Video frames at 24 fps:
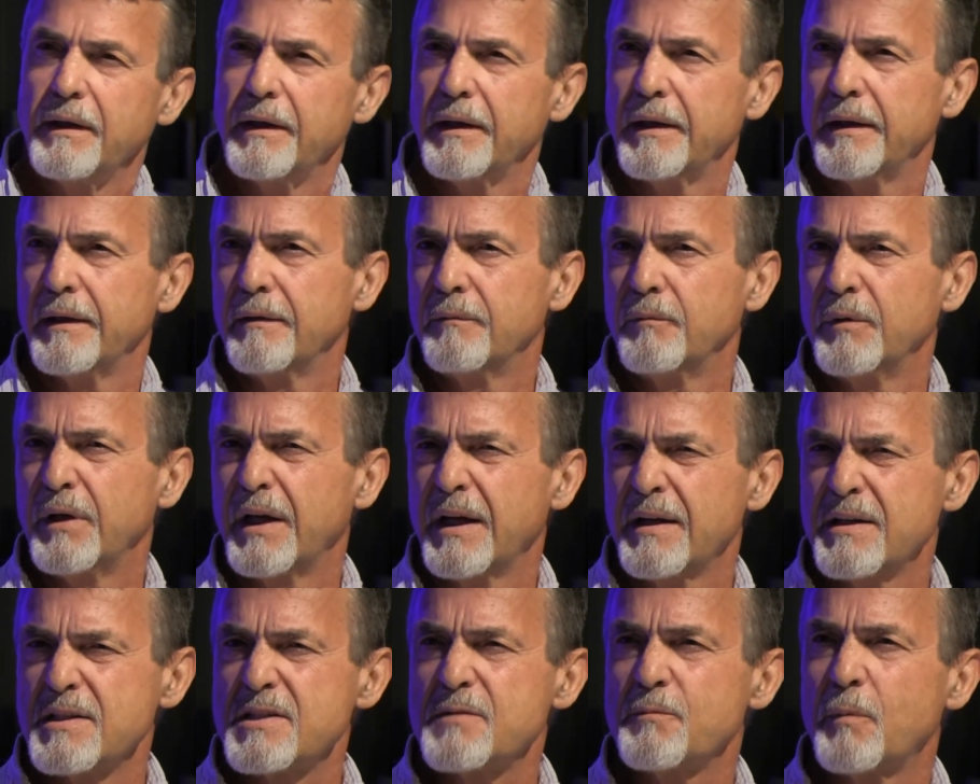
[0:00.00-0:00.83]
And
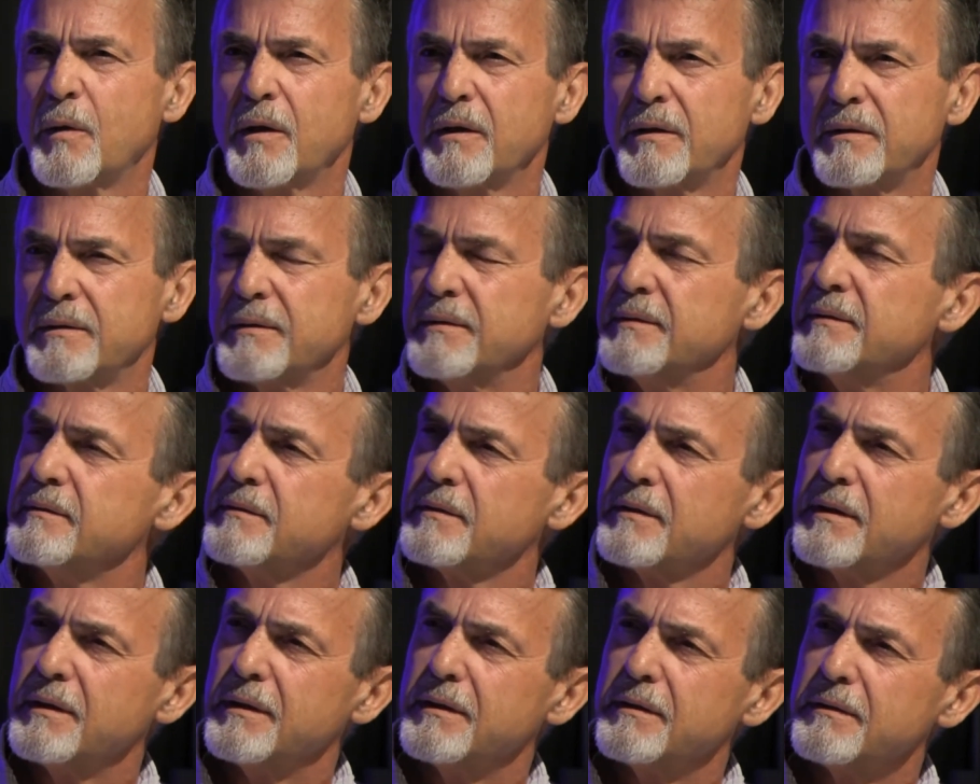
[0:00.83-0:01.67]
we hadn't
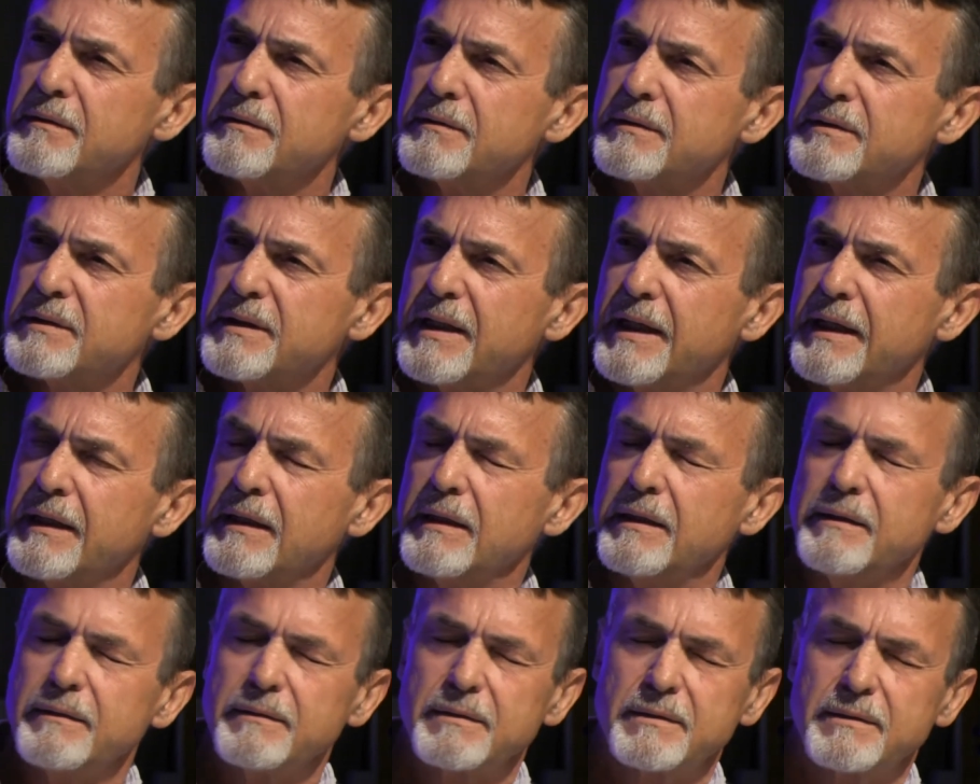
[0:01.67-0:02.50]
spoken, you know,
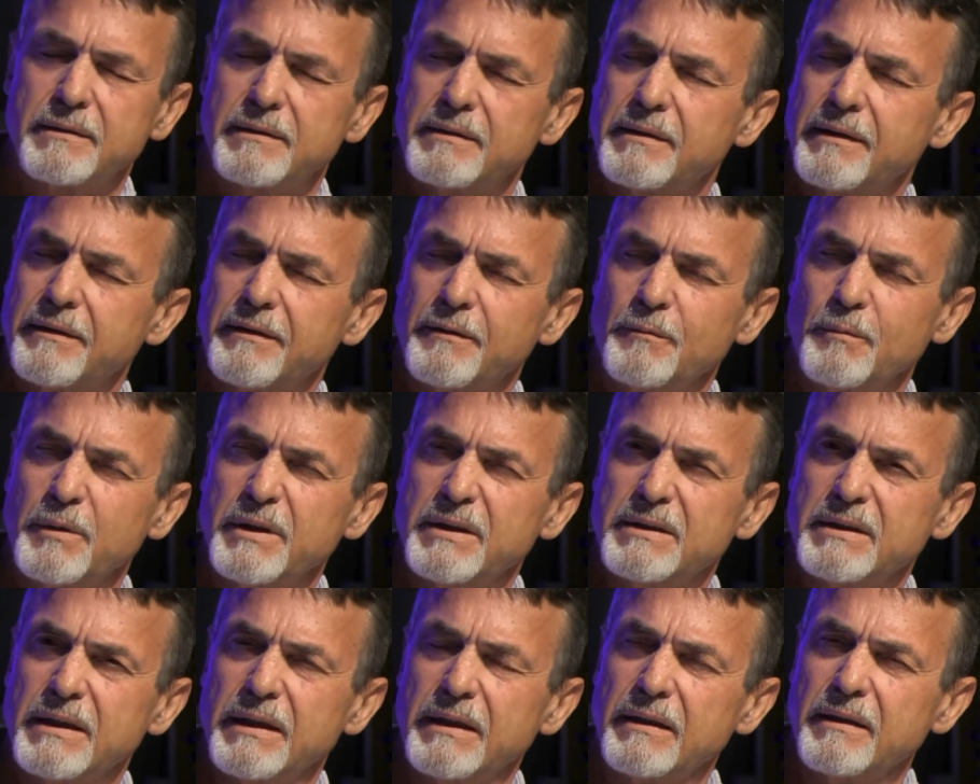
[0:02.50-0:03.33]
sadly,
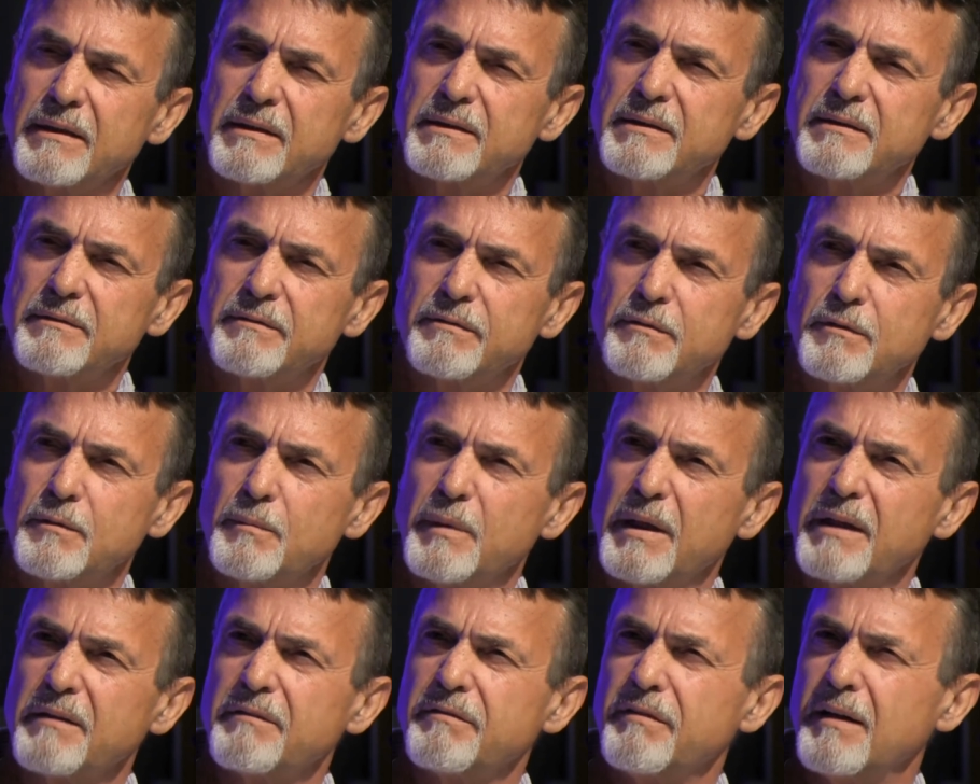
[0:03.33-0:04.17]
terribly sadly, actually,
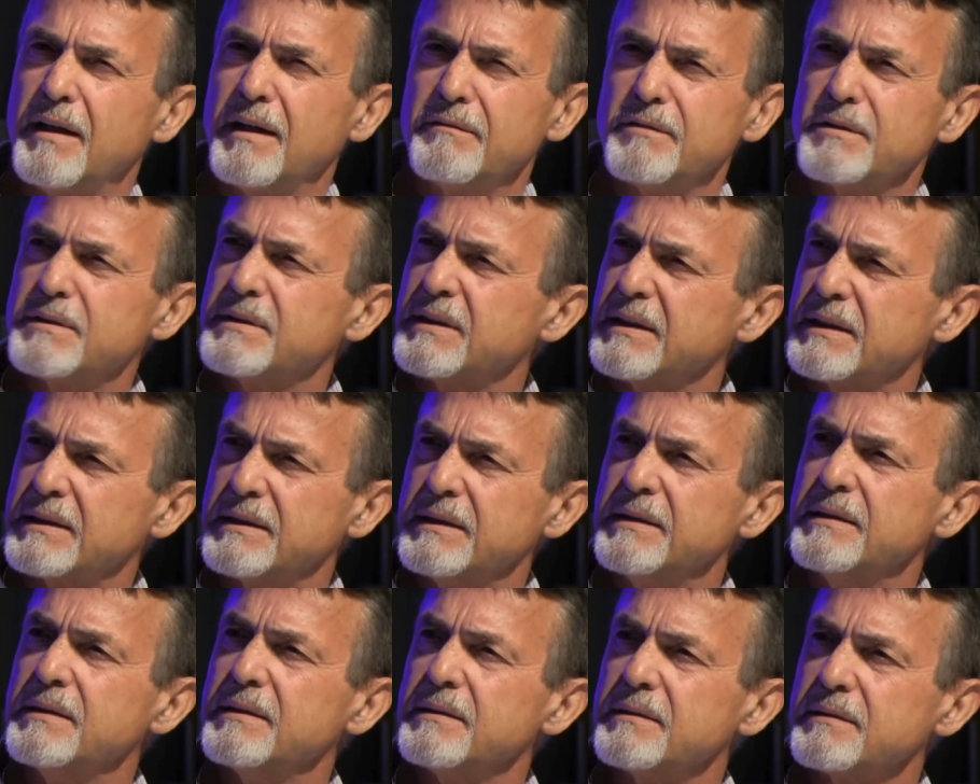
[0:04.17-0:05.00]
for about 5 or
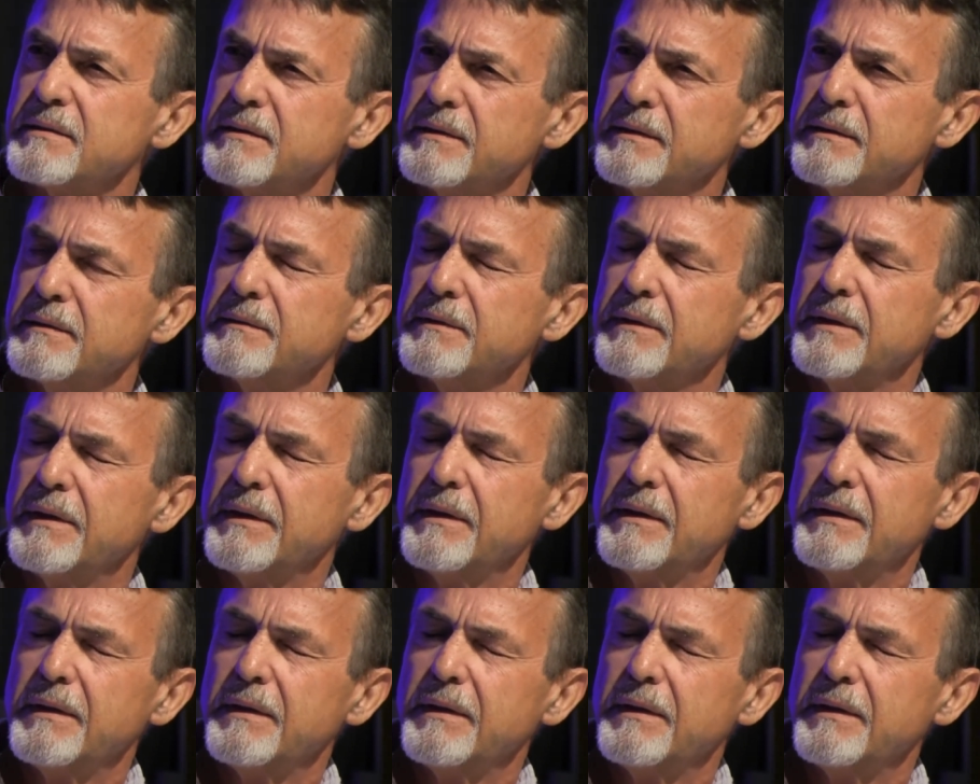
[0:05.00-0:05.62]
6 years. You know.